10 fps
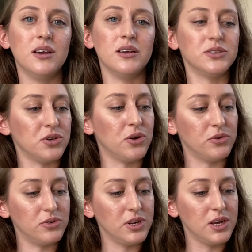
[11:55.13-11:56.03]
And
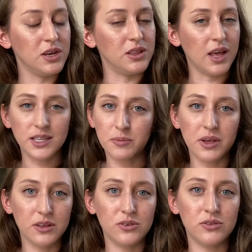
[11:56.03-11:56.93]
so that's my
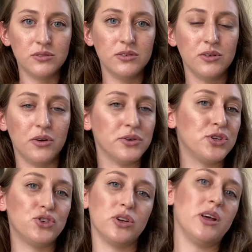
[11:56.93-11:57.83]
little Rosh
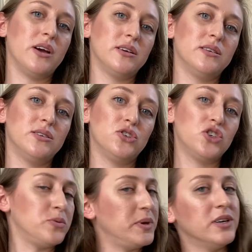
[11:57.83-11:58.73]
Hashanah
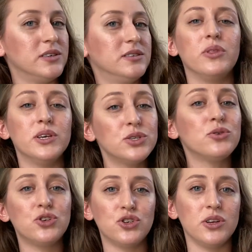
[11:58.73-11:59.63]
spiel. This
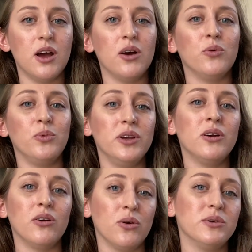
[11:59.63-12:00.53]
Rosh Hashanah, we
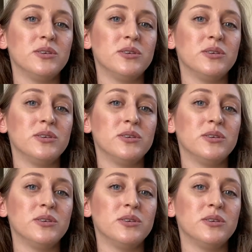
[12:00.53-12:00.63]
are going